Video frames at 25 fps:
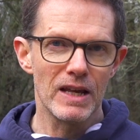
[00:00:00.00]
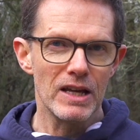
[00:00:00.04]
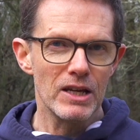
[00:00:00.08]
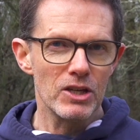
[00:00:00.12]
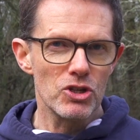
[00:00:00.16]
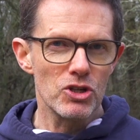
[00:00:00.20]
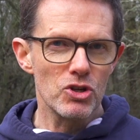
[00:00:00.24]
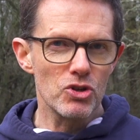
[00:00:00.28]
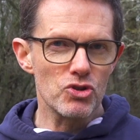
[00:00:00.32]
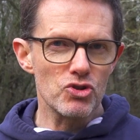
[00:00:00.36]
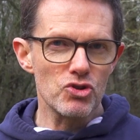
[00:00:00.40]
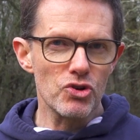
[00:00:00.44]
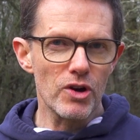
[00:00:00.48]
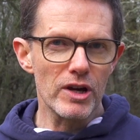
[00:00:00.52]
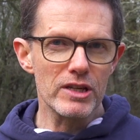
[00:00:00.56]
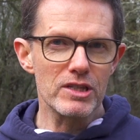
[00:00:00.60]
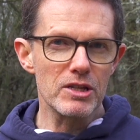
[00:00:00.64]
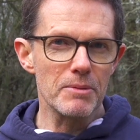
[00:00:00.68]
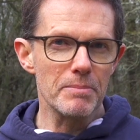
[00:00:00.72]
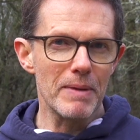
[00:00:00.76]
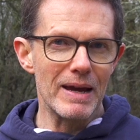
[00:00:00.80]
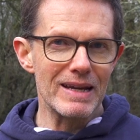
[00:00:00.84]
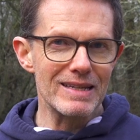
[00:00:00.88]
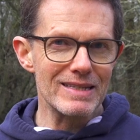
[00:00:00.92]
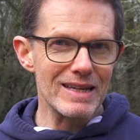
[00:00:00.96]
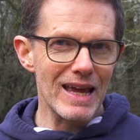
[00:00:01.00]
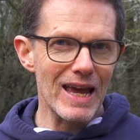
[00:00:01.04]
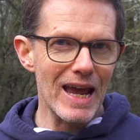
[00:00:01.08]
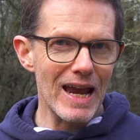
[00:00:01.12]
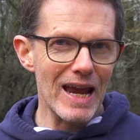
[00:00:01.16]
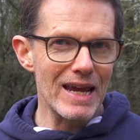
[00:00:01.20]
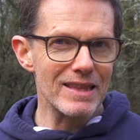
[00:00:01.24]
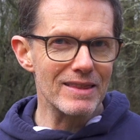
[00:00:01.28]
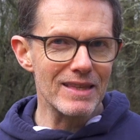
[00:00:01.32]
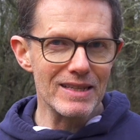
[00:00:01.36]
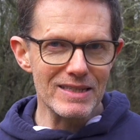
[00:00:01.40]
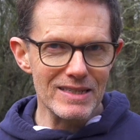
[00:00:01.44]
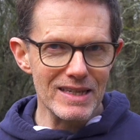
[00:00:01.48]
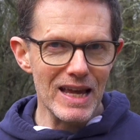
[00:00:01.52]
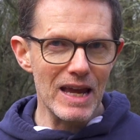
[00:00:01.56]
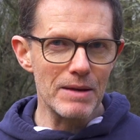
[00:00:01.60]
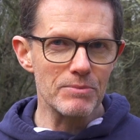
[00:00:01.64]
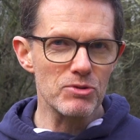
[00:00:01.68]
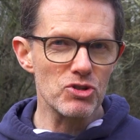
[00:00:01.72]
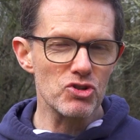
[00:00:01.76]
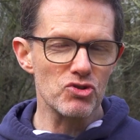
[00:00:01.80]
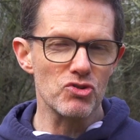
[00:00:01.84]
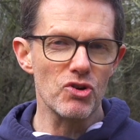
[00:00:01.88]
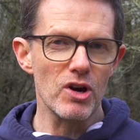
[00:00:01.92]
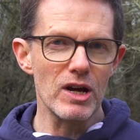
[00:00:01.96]
You're trying to maintain the same
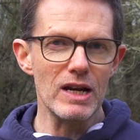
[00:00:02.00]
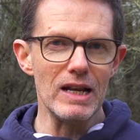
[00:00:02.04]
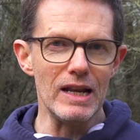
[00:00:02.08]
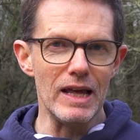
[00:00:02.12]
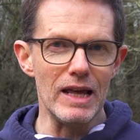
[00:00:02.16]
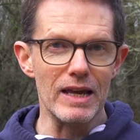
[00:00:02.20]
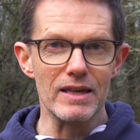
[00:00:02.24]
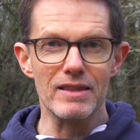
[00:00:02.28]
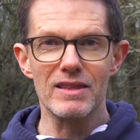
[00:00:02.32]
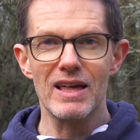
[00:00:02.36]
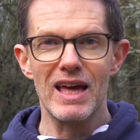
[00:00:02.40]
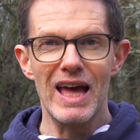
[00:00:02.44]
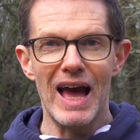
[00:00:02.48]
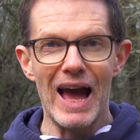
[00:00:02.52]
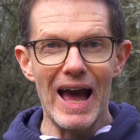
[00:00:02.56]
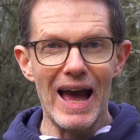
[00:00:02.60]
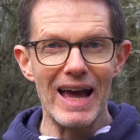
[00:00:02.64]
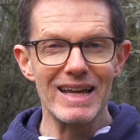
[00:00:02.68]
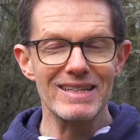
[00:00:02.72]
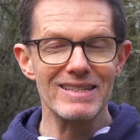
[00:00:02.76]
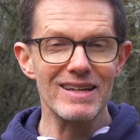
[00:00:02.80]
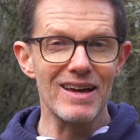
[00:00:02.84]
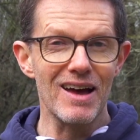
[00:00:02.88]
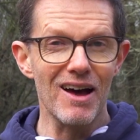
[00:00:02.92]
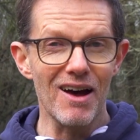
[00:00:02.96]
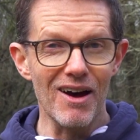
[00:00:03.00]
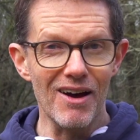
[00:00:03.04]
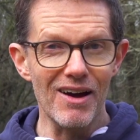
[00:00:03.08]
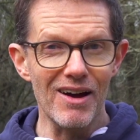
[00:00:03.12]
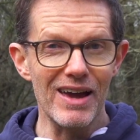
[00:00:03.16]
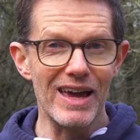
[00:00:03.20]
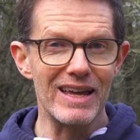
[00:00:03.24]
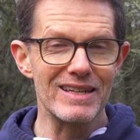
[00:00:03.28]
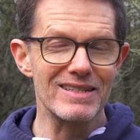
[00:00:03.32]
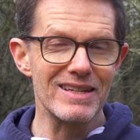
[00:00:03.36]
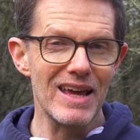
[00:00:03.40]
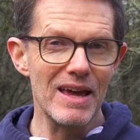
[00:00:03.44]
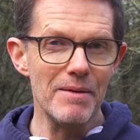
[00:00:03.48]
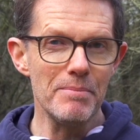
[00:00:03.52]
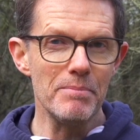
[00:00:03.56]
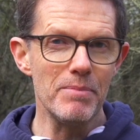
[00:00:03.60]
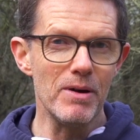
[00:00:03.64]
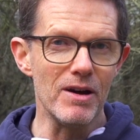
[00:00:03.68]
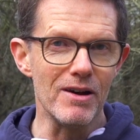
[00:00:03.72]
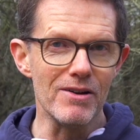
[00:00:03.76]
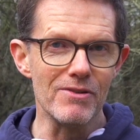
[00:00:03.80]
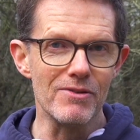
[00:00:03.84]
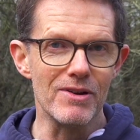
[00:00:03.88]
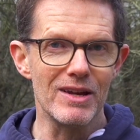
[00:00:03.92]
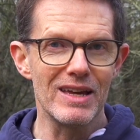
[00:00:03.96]
stride length at a higher
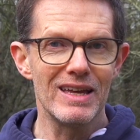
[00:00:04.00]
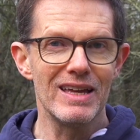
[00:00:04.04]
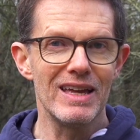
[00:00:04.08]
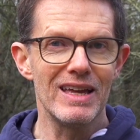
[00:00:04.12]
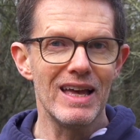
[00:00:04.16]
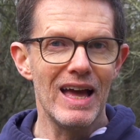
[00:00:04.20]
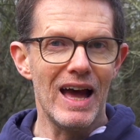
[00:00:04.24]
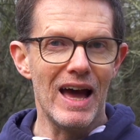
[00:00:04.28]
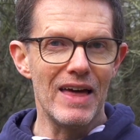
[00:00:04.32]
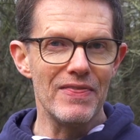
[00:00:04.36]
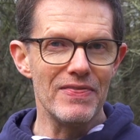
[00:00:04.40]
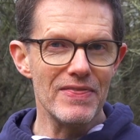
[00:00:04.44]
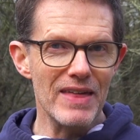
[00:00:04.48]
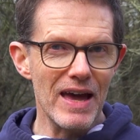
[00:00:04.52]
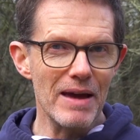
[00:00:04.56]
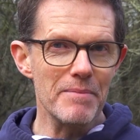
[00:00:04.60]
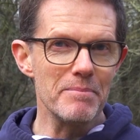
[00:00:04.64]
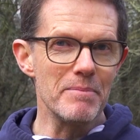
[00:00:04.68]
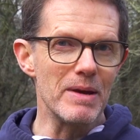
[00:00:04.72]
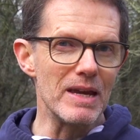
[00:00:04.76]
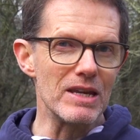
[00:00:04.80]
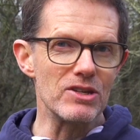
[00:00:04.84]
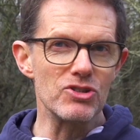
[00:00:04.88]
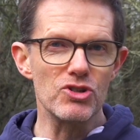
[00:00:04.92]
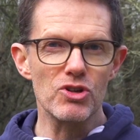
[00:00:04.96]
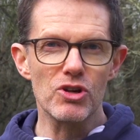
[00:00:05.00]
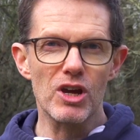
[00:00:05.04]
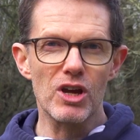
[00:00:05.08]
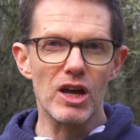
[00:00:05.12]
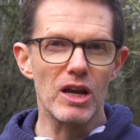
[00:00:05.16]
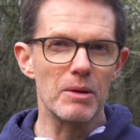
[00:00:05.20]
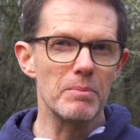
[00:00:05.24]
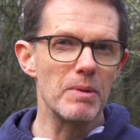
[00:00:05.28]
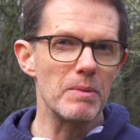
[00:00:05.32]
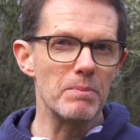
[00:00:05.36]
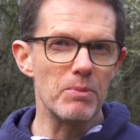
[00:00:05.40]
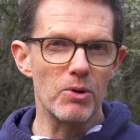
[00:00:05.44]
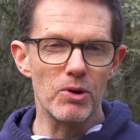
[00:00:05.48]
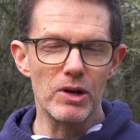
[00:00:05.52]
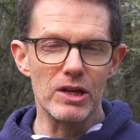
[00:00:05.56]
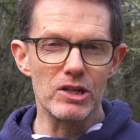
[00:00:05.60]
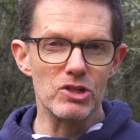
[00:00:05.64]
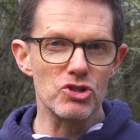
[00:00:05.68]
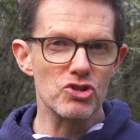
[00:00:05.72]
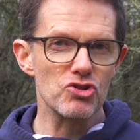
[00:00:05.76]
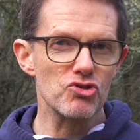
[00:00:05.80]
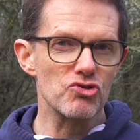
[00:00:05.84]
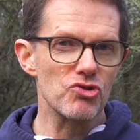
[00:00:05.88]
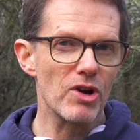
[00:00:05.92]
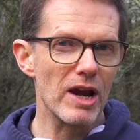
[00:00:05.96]
tempo, and that means you're going to be putting
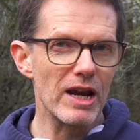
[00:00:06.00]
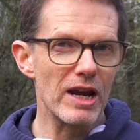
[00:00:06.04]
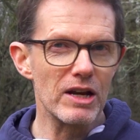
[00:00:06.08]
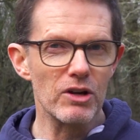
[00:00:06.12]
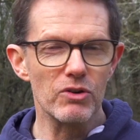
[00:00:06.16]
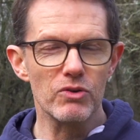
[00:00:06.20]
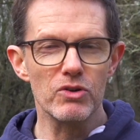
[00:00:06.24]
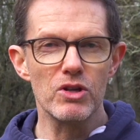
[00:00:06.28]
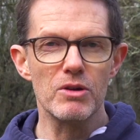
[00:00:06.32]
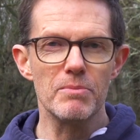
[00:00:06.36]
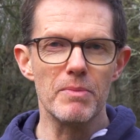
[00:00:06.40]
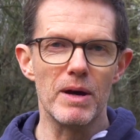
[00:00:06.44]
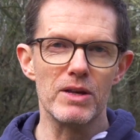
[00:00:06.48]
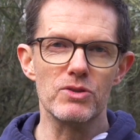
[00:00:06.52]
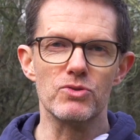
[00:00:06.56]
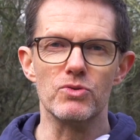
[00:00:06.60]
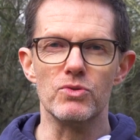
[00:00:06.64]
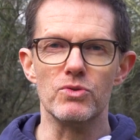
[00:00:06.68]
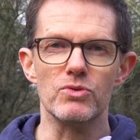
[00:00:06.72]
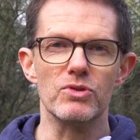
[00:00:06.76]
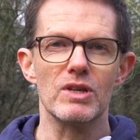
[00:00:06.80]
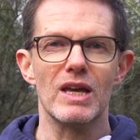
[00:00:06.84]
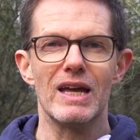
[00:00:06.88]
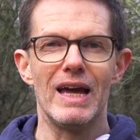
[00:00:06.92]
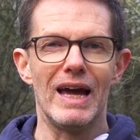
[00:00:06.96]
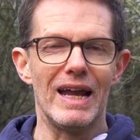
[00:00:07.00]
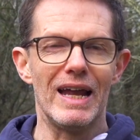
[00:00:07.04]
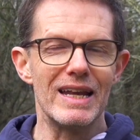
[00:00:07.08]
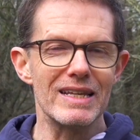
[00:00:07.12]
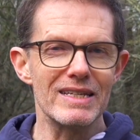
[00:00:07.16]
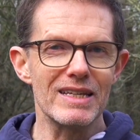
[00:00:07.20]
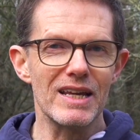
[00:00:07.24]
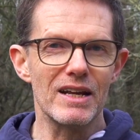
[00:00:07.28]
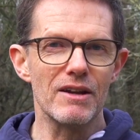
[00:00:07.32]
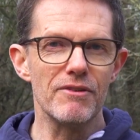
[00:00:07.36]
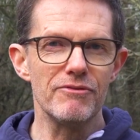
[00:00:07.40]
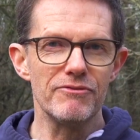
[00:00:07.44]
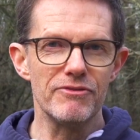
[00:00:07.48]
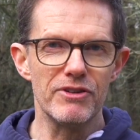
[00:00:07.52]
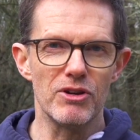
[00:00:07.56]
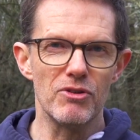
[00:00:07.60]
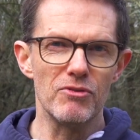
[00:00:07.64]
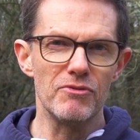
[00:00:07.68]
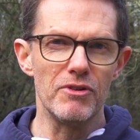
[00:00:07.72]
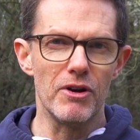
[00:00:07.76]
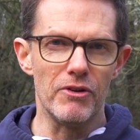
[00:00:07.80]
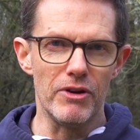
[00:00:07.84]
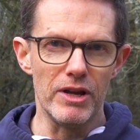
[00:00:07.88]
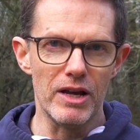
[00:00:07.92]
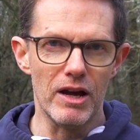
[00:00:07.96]
strain on your muscles and it's going to feel
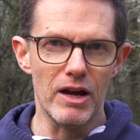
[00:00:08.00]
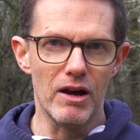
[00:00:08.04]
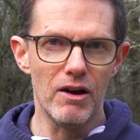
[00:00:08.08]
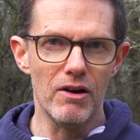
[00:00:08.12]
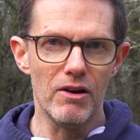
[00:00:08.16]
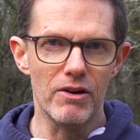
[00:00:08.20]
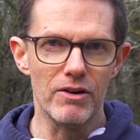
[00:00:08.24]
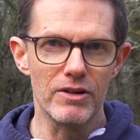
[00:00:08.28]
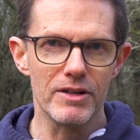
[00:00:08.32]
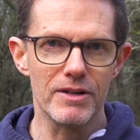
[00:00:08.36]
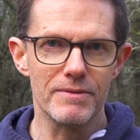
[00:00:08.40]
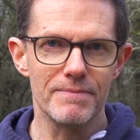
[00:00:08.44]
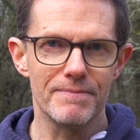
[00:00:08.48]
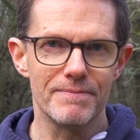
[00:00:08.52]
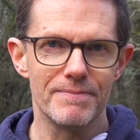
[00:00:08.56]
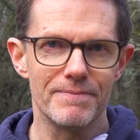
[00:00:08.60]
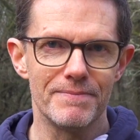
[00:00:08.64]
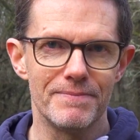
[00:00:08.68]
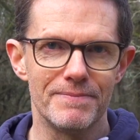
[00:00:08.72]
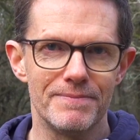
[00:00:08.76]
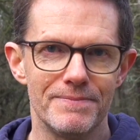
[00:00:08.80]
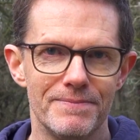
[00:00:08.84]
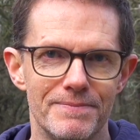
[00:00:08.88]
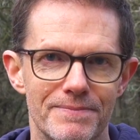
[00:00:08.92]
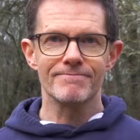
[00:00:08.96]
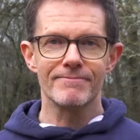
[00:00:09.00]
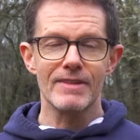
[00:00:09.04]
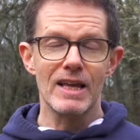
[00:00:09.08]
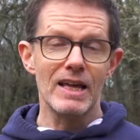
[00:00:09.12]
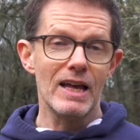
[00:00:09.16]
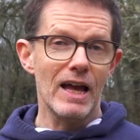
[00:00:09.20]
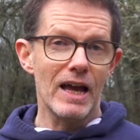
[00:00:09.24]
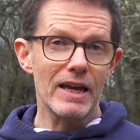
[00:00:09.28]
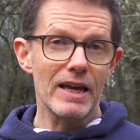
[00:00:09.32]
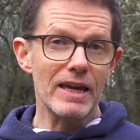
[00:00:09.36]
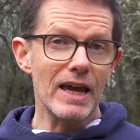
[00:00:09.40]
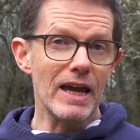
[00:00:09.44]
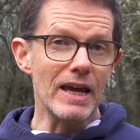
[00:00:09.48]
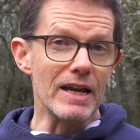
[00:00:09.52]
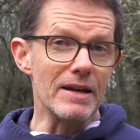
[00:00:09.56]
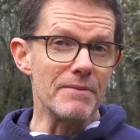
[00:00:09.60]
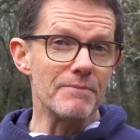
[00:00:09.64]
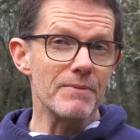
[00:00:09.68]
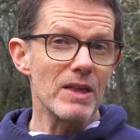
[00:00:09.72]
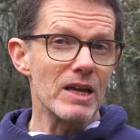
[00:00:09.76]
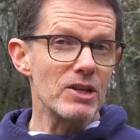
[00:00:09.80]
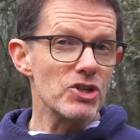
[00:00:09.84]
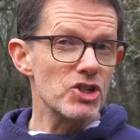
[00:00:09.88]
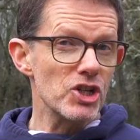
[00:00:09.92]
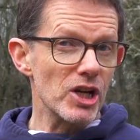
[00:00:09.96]
very hard. Again,
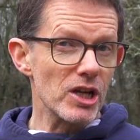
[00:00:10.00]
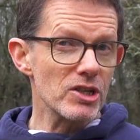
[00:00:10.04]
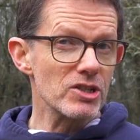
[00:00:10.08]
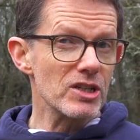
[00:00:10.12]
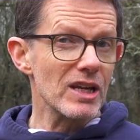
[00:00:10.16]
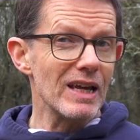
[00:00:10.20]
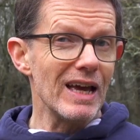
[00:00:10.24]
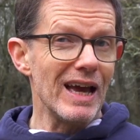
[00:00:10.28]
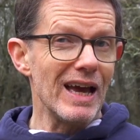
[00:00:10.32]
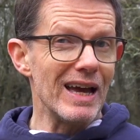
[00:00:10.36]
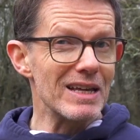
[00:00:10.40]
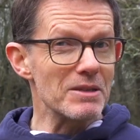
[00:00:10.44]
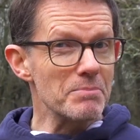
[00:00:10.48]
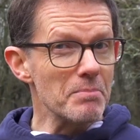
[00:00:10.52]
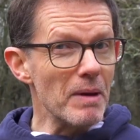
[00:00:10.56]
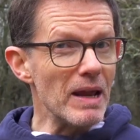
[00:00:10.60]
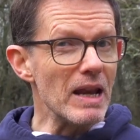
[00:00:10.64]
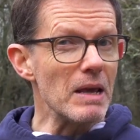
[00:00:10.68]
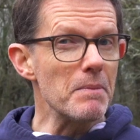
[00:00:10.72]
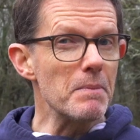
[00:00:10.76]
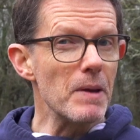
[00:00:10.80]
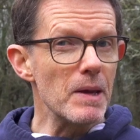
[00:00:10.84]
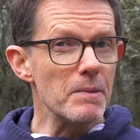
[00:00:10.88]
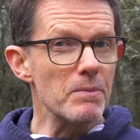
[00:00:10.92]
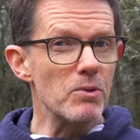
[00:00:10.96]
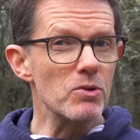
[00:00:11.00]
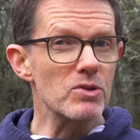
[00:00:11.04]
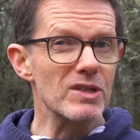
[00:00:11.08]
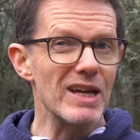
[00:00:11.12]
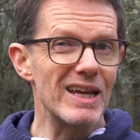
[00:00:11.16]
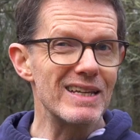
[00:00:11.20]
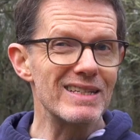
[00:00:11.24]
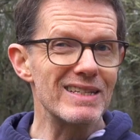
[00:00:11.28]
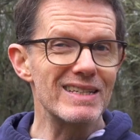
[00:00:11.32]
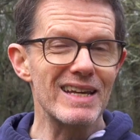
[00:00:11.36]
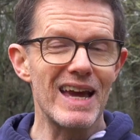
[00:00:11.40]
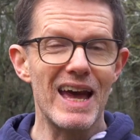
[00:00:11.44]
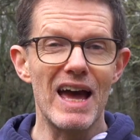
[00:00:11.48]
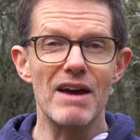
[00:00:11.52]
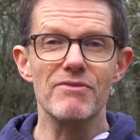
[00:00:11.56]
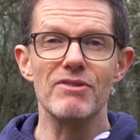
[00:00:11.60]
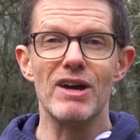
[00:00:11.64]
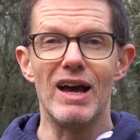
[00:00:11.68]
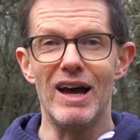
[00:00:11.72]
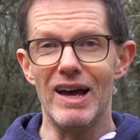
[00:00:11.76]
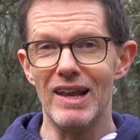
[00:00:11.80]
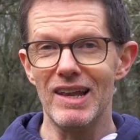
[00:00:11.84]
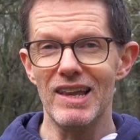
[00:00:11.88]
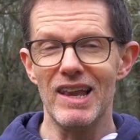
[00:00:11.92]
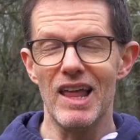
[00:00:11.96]
just as many people tend to have
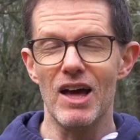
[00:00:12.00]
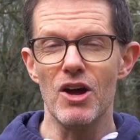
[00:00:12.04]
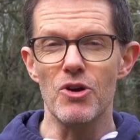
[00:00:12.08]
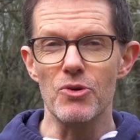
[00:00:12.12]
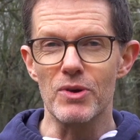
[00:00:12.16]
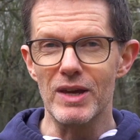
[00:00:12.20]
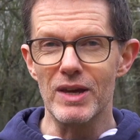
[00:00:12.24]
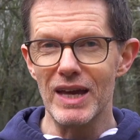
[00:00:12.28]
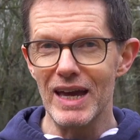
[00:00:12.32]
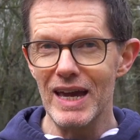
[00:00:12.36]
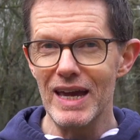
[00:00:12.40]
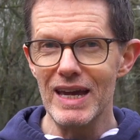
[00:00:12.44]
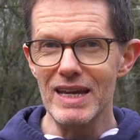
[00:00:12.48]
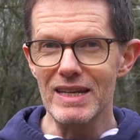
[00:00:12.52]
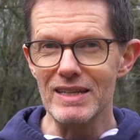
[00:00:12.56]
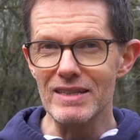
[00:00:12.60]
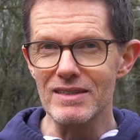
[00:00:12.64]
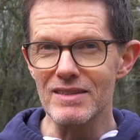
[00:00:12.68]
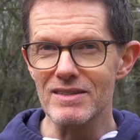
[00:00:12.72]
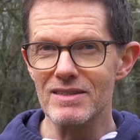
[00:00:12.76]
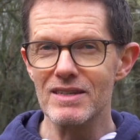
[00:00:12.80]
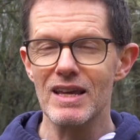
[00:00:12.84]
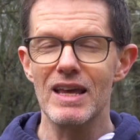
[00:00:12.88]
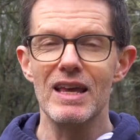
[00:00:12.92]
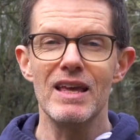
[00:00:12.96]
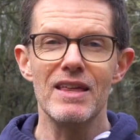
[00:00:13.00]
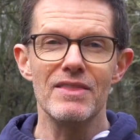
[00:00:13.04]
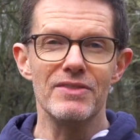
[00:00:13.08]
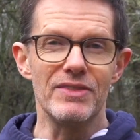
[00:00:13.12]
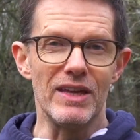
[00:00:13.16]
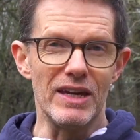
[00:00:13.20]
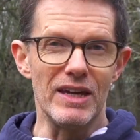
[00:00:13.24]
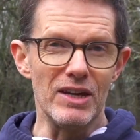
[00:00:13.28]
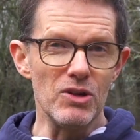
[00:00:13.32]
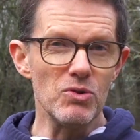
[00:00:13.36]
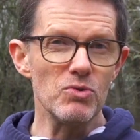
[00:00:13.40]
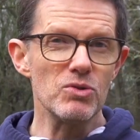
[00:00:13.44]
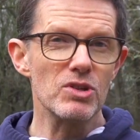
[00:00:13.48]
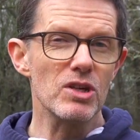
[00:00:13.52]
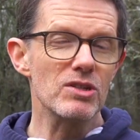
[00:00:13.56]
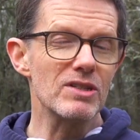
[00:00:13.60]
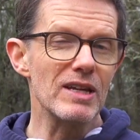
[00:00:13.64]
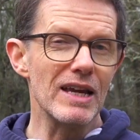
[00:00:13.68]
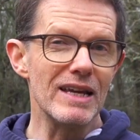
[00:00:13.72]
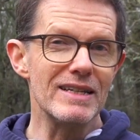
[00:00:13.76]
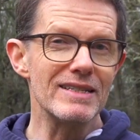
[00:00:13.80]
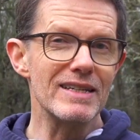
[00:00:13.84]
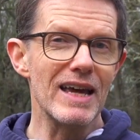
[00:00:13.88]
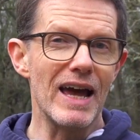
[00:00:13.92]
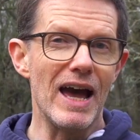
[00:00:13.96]
a low cadence, they also
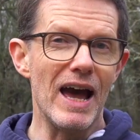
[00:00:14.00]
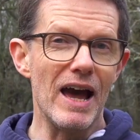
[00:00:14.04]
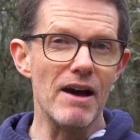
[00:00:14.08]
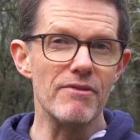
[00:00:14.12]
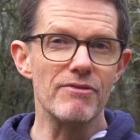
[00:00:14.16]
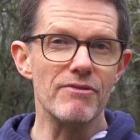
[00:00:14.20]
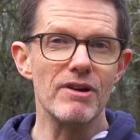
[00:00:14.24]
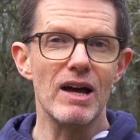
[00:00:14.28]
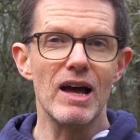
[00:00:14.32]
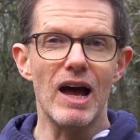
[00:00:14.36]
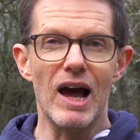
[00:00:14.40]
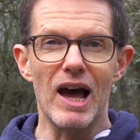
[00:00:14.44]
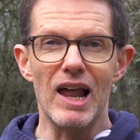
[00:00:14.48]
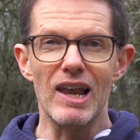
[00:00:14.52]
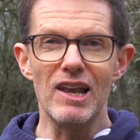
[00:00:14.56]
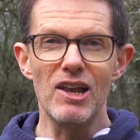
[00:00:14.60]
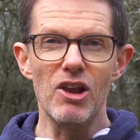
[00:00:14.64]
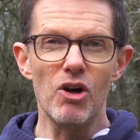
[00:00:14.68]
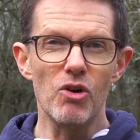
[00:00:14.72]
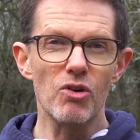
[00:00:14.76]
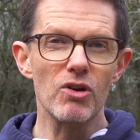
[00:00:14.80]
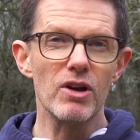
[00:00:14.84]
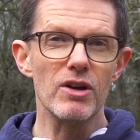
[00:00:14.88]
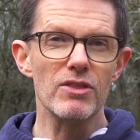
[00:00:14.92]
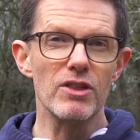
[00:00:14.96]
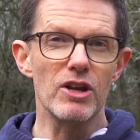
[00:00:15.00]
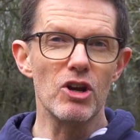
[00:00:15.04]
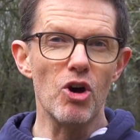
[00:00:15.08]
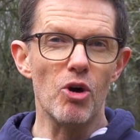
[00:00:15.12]
tend to have a longer than